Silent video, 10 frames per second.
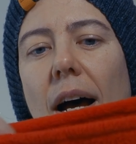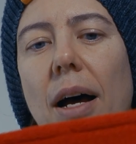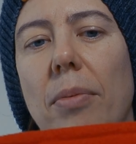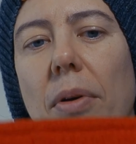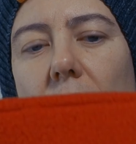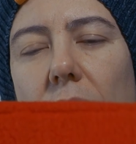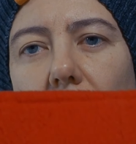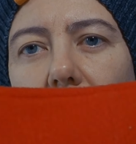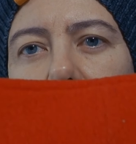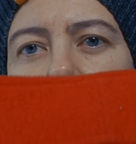I will
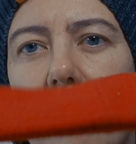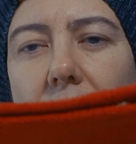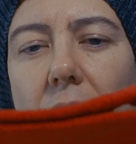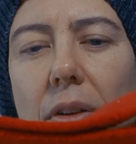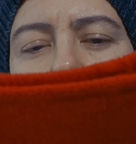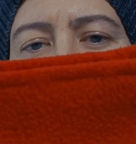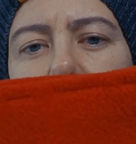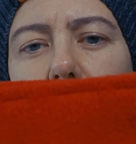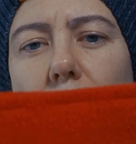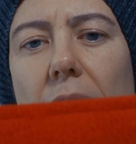also have
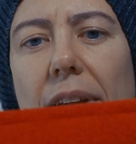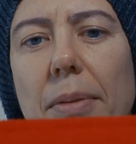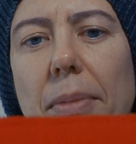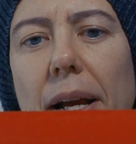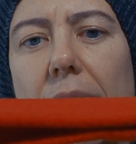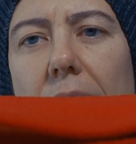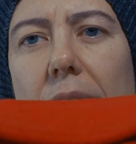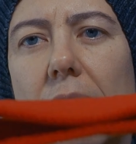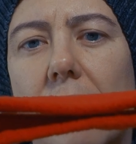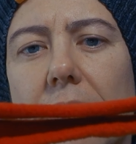something to protect my
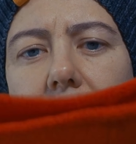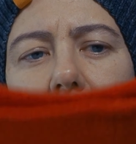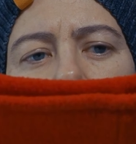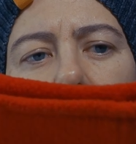ears.